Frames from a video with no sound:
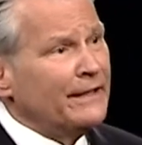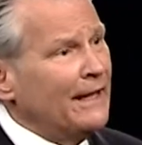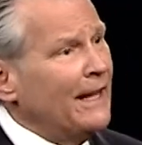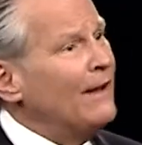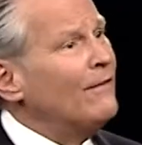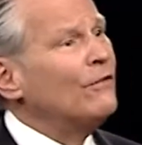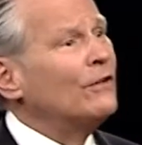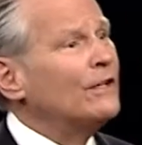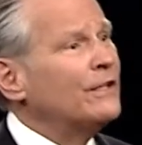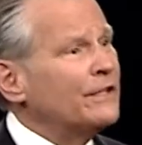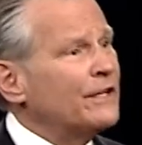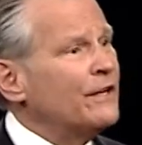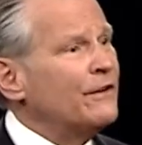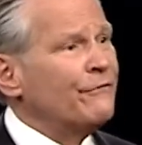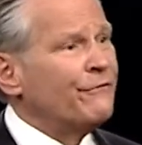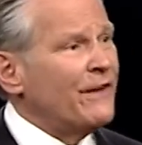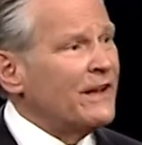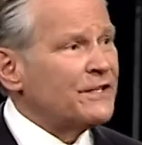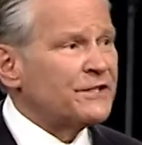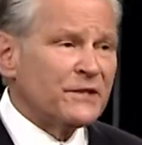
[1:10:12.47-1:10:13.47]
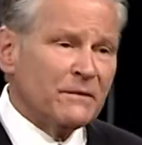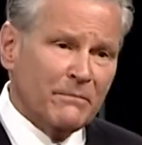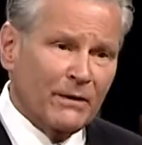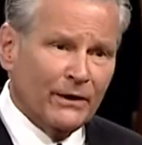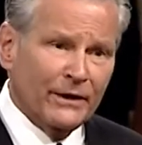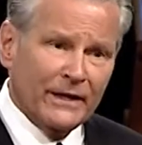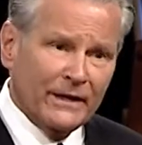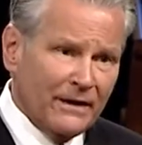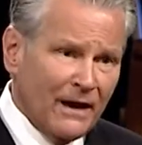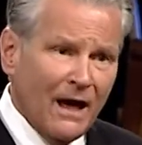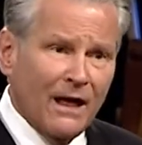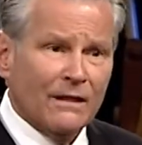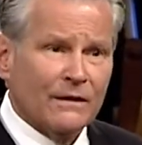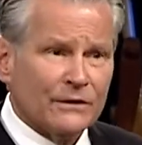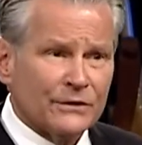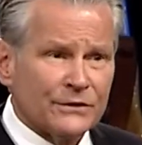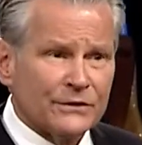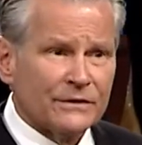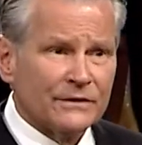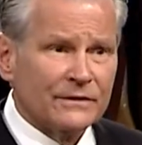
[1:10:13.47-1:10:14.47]
level and confess a billion
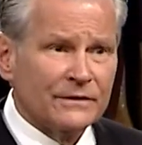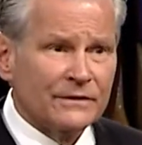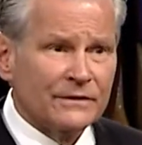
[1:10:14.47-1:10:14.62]
dollars.